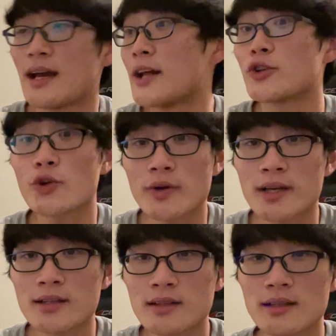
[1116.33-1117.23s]

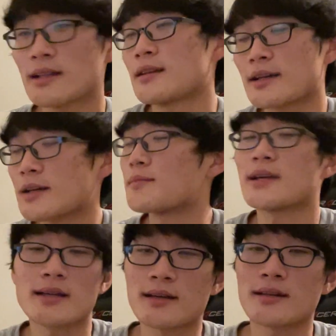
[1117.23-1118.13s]
entering and like
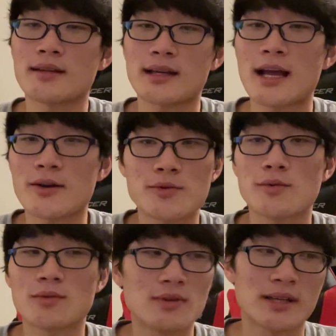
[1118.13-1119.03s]
competing in like
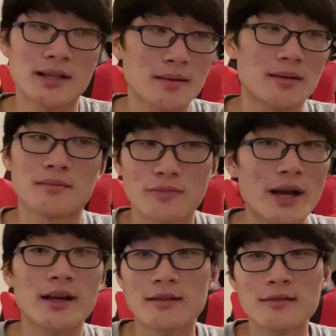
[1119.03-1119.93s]
actual like
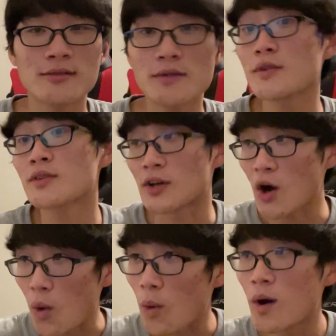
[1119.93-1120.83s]
brackets and stuff, just
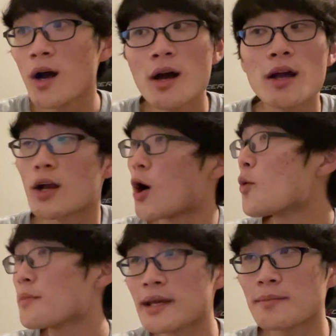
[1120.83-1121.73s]
go
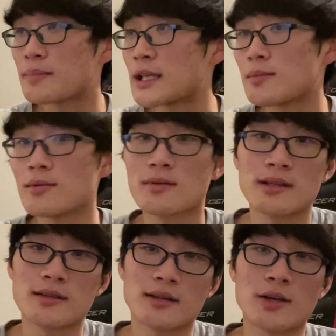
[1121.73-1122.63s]
meet people
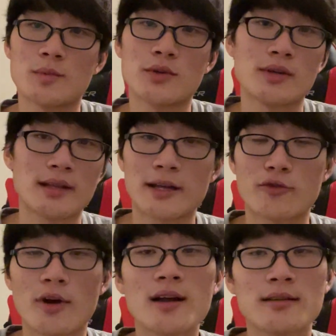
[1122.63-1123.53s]
in the community. Like
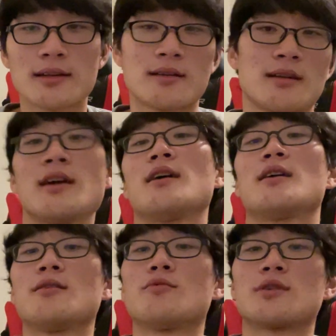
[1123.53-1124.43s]
Riley,
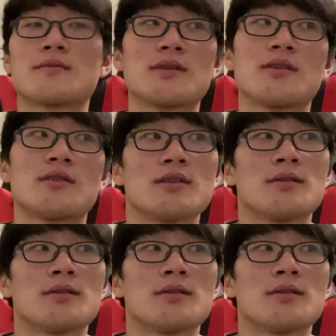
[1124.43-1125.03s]
one of the